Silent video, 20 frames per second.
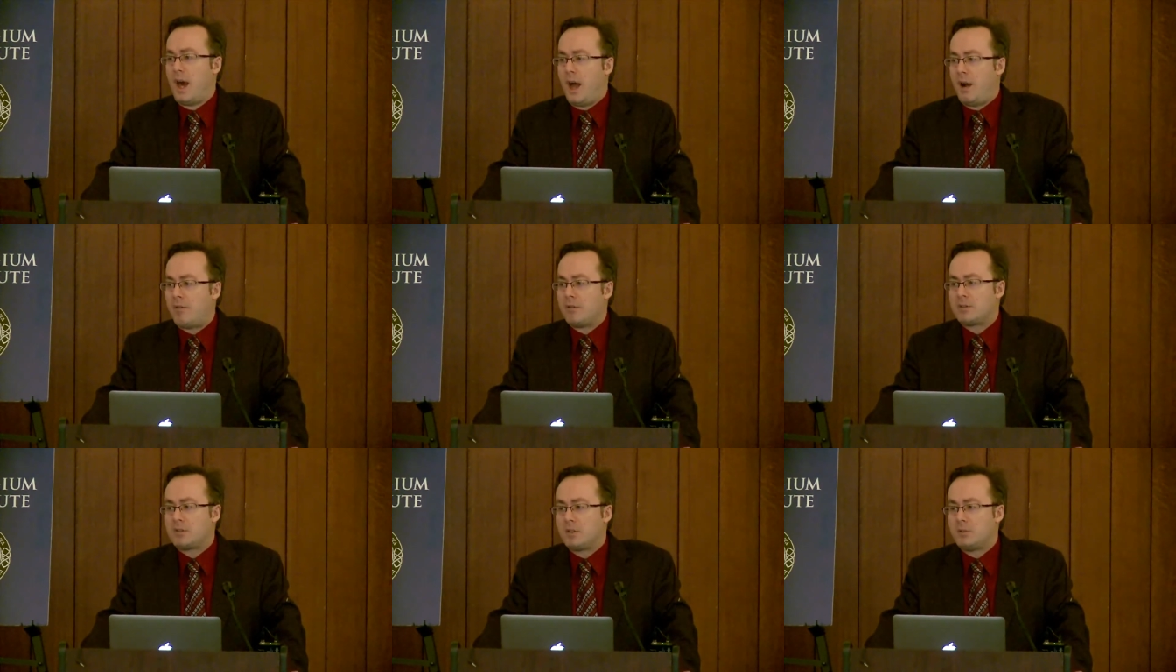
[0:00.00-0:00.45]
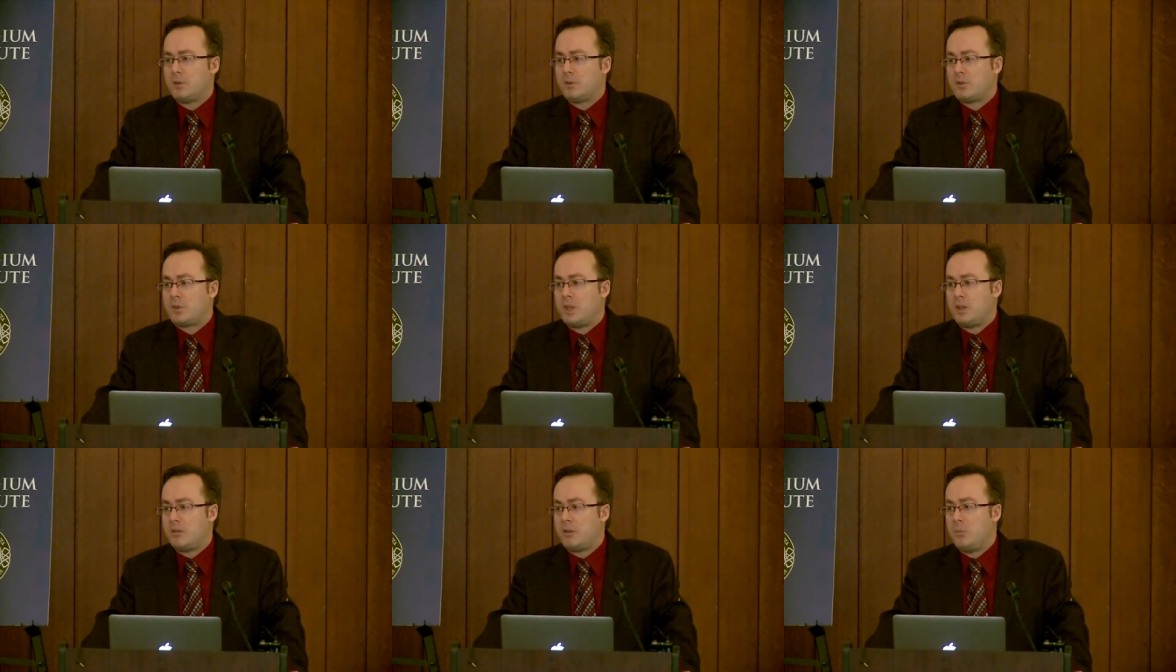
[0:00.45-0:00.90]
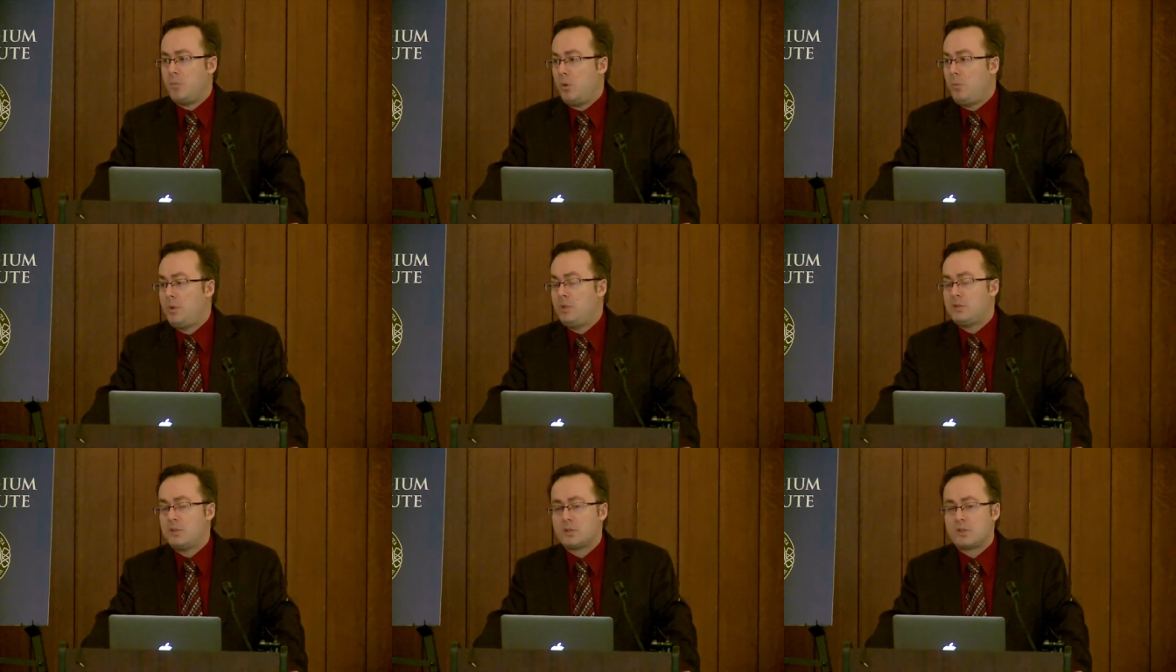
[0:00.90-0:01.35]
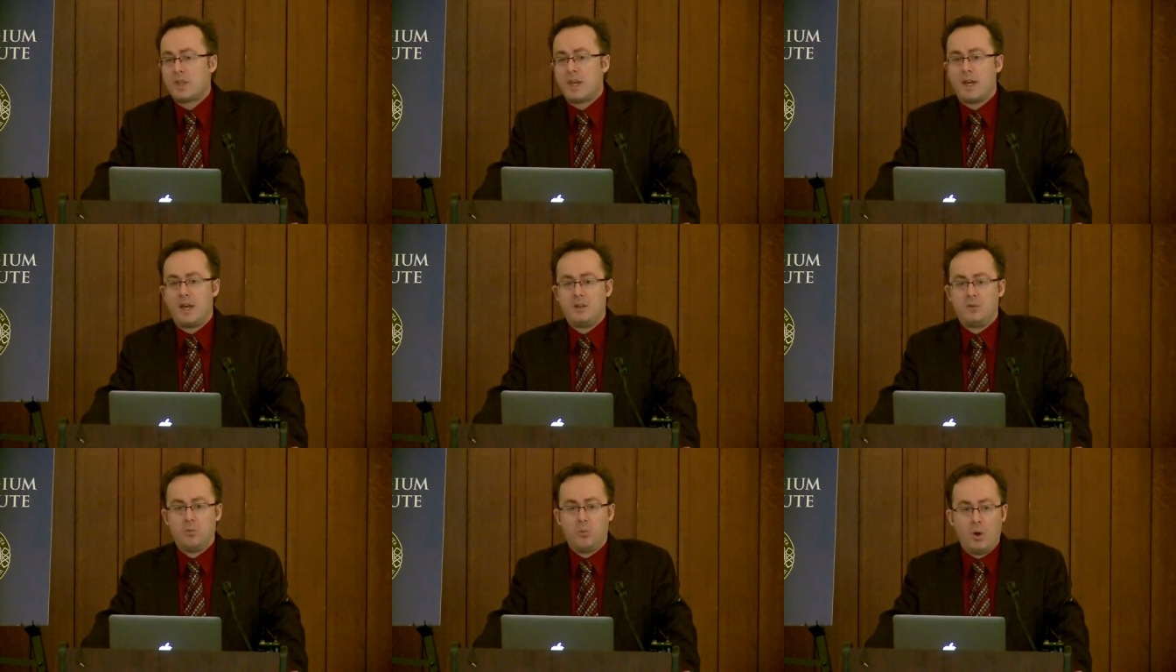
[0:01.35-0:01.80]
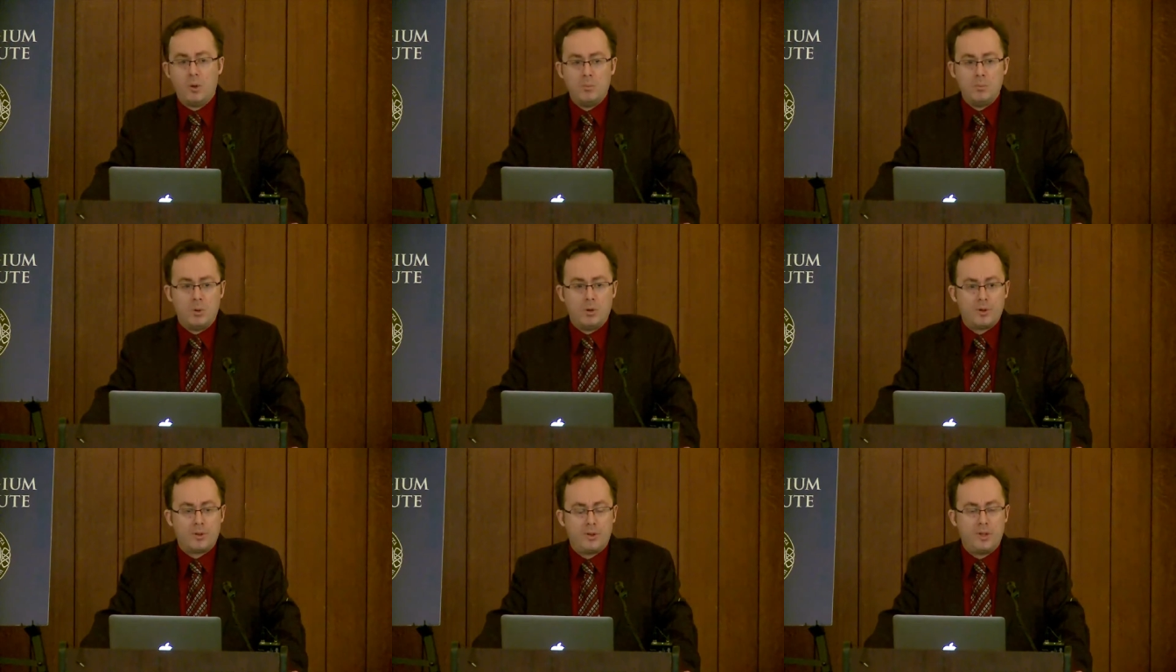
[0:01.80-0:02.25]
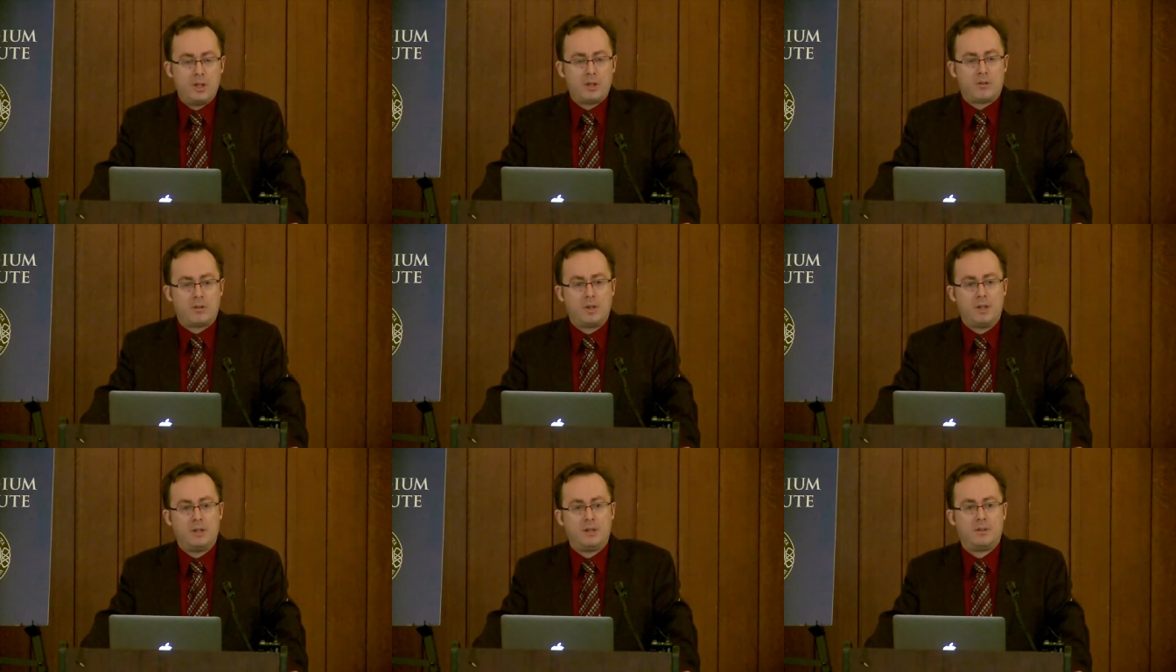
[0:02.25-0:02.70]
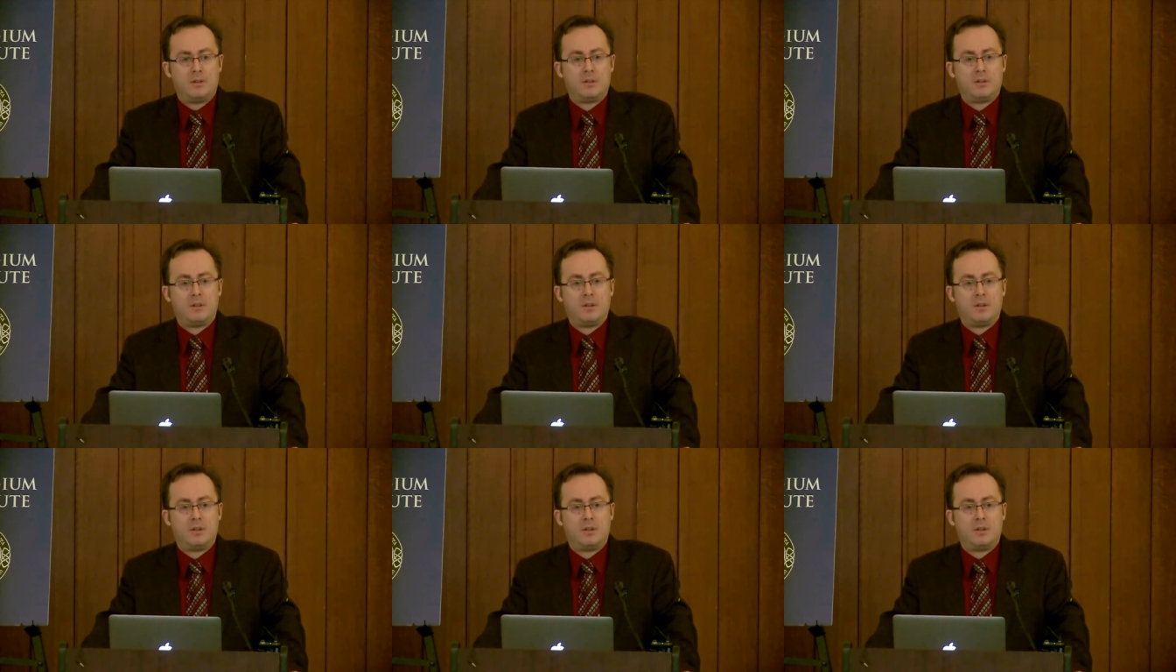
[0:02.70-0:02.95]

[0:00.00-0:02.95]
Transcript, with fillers: Aristotle's theory will be just that, one more theory,